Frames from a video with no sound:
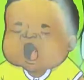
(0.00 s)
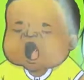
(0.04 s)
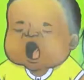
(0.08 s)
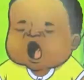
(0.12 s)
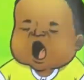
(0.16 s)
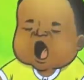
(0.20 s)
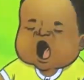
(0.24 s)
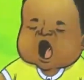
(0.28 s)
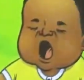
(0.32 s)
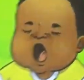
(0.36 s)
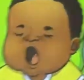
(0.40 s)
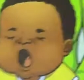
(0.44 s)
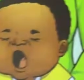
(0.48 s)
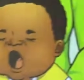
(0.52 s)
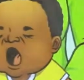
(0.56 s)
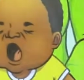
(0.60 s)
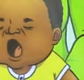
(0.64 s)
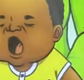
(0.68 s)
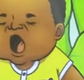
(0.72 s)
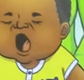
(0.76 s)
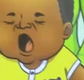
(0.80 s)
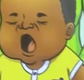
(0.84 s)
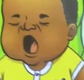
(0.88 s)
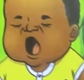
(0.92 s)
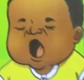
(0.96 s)
Like a
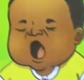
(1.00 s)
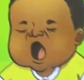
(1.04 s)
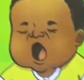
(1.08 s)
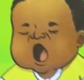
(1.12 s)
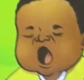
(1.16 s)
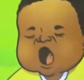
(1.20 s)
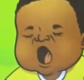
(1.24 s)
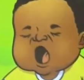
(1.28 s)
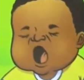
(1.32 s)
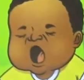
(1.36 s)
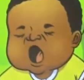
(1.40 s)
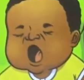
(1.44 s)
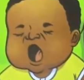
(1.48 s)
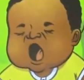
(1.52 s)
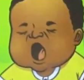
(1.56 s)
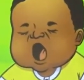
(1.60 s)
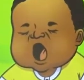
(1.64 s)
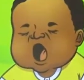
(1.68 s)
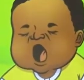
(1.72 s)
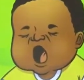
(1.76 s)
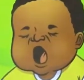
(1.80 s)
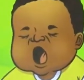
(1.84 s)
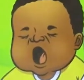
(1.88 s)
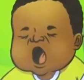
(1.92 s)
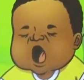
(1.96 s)
good
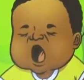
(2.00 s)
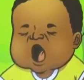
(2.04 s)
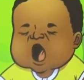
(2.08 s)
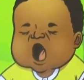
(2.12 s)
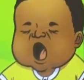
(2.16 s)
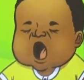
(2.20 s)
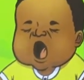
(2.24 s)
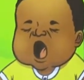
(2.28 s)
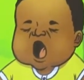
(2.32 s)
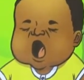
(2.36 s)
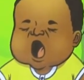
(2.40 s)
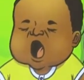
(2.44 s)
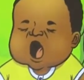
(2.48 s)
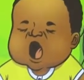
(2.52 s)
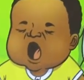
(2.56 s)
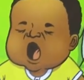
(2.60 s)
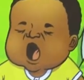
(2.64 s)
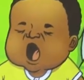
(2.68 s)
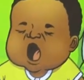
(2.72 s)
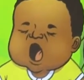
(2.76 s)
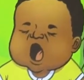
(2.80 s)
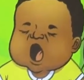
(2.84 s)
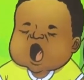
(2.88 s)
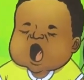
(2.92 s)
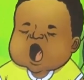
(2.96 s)
revolutionary, you
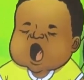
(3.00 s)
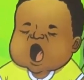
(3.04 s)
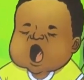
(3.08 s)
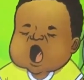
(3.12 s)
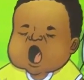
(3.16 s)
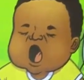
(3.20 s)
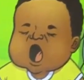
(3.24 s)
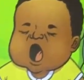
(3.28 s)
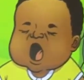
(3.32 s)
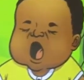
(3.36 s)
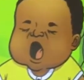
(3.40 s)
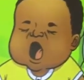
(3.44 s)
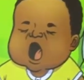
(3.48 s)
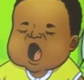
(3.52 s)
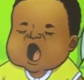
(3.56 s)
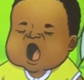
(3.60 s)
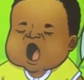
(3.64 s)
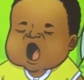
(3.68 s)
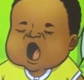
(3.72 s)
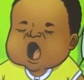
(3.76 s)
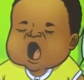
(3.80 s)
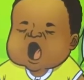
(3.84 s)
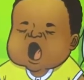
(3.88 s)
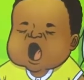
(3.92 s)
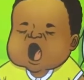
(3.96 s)
never ever
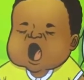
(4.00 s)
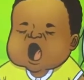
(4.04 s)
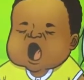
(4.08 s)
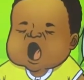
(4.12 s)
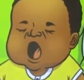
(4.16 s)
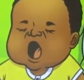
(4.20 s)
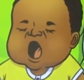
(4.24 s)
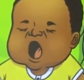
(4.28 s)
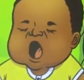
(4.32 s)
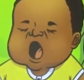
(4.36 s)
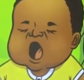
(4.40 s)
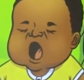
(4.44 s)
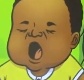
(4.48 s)
sleep.